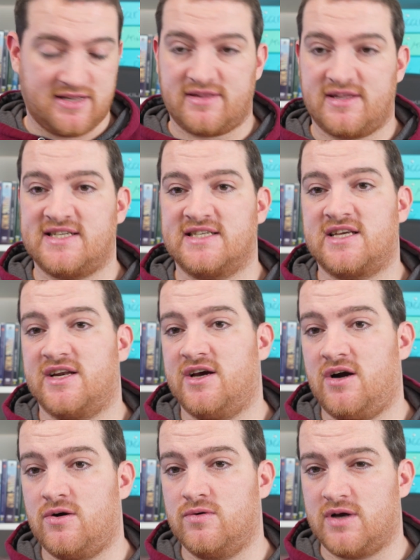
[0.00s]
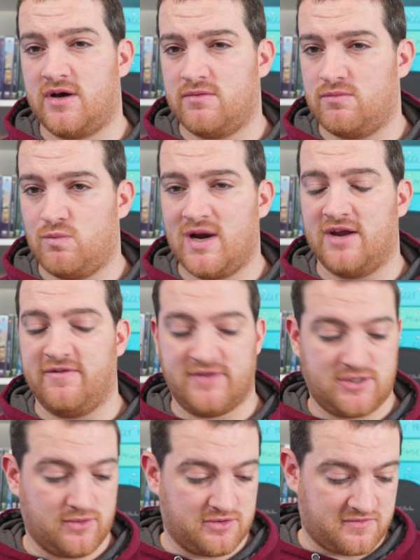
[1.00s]
this is going to hold well over
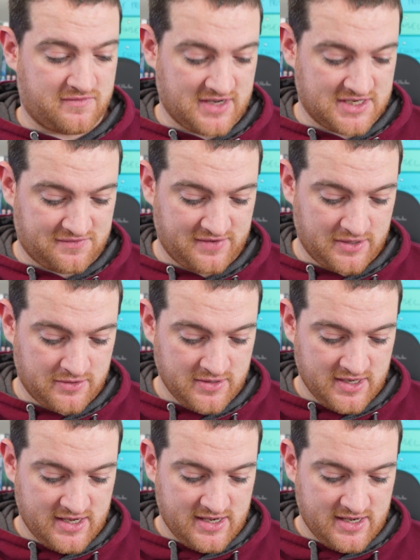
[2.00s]
200 flies for you.